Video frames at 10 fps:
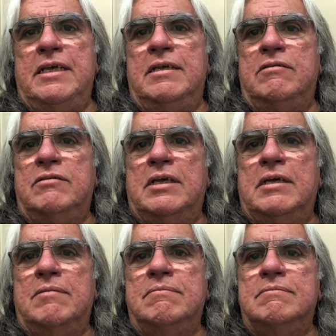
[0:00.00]
It's
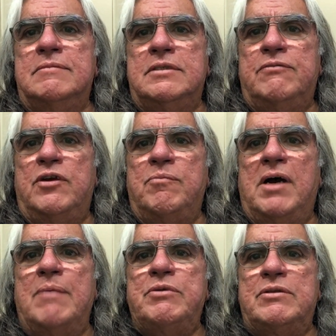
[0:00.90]
a very
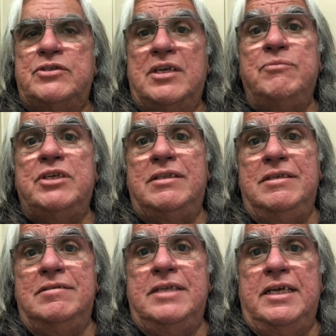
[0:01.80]
popular subject
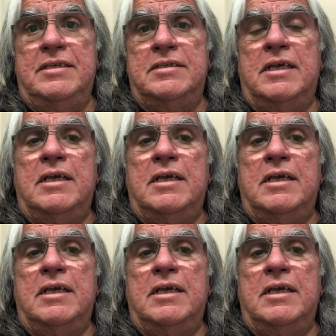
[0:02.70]
these days.